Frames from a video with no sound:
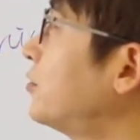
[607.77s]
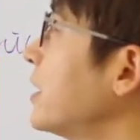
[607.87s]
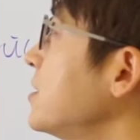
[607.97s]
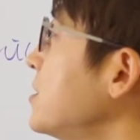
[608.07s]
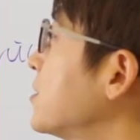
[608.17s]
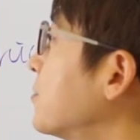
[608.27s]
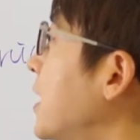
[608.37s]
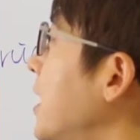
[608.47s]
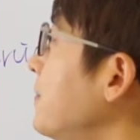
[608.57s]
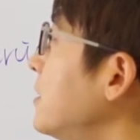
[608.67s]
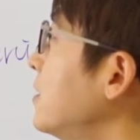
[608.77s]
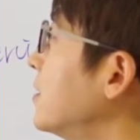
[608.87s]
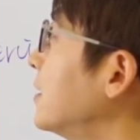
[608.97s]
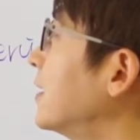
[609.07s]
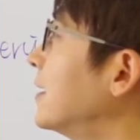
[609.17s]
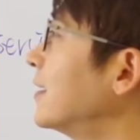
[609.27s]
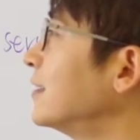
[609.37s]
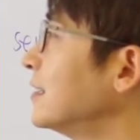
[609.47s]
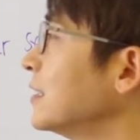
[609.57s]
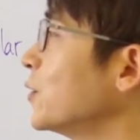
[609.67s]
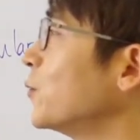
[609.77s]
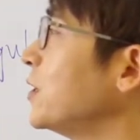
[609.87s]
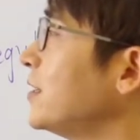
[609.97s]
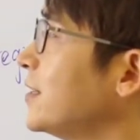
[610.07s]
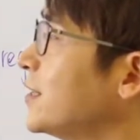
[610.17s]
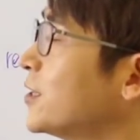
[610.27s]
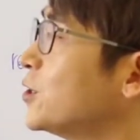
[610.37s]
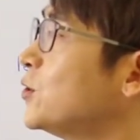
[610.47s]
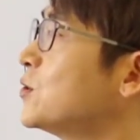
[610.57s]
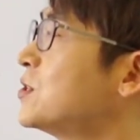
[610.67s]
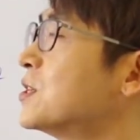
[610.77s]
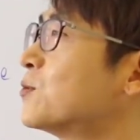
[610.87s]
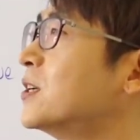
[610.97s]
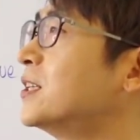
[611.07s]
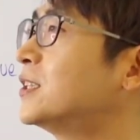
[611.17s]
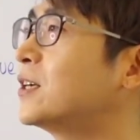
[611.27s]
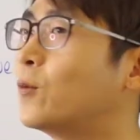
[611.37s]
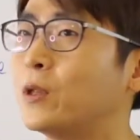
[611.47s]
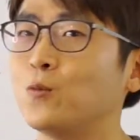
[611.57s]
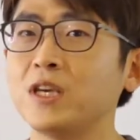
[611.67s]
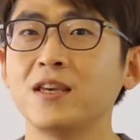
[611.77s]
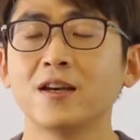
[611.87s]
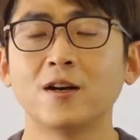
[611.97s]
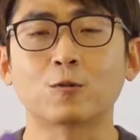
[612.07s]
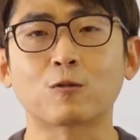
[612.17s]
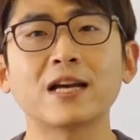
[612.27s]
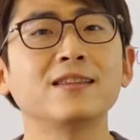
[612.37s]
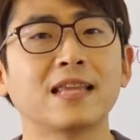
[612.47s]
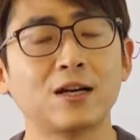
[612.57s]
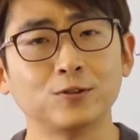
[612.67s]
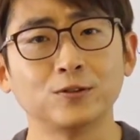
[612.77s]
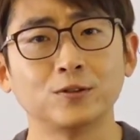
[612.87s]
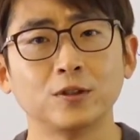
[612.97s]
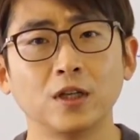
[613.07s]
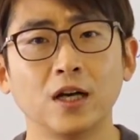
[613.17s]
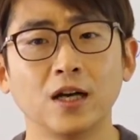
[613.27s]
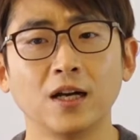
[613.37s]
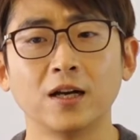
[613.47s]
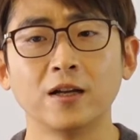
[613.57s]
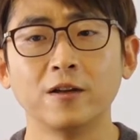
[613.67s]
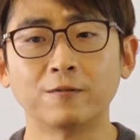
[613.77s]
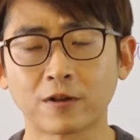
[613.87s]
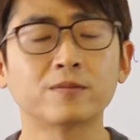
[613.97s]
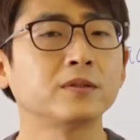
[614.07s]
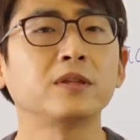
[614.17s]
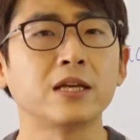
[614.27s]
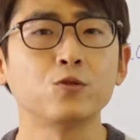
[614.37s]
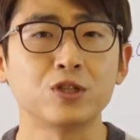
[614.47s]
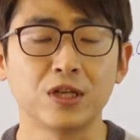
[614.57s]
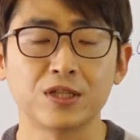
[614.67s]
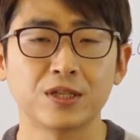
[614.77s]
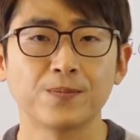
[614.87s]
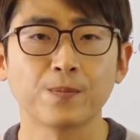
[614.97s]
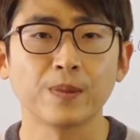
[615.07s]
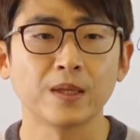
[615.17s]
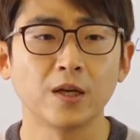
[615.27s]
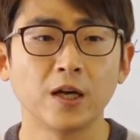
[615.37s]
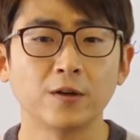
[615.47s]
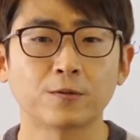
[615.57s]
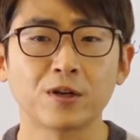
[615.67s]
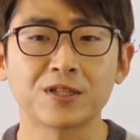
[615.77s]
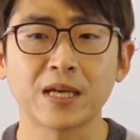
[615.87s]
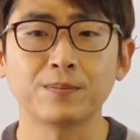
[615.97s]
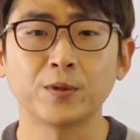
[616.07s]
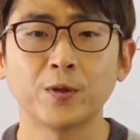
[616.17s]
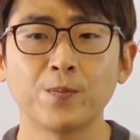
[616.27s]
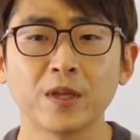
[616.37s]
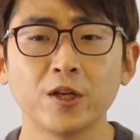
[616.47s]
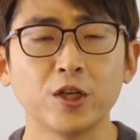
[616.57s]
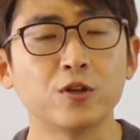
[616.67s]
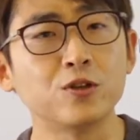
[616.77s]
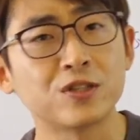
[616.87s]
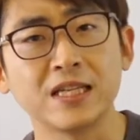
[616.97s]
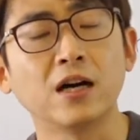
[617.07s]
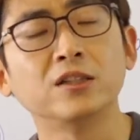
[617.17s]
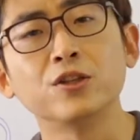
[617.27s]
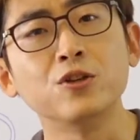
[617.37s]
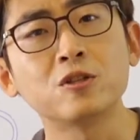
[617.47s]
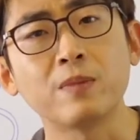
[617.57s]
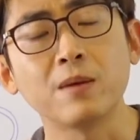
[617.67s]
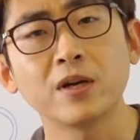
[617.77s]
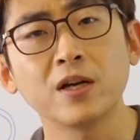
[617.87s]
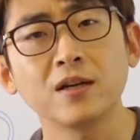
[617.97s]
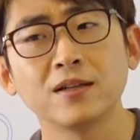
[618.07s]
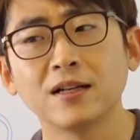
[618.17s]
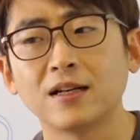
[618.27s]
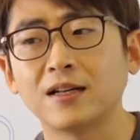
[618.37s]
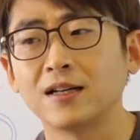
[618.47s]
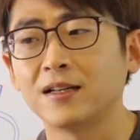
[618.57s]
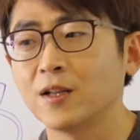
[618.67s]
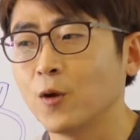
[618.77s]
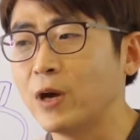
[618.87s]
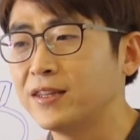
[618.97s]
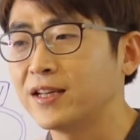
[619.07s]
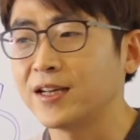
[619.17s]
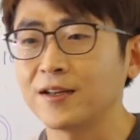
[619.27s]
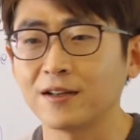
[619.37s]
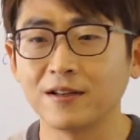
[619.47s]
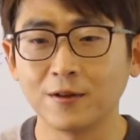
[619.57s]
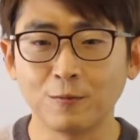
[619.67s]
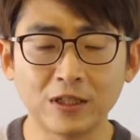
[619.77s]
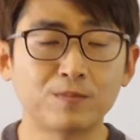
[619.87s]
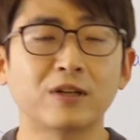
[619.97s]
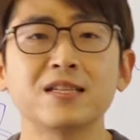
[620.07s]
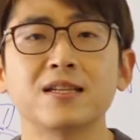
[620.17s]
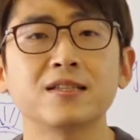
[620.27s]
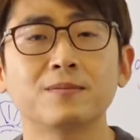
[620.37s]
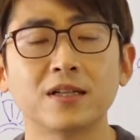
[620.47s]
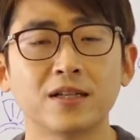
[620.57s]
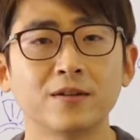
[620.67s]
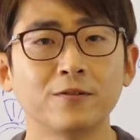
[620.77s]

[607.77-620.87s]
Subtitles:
Transcribe we use this word when we write down verbal languages. For example, you see on the newspaper when the president of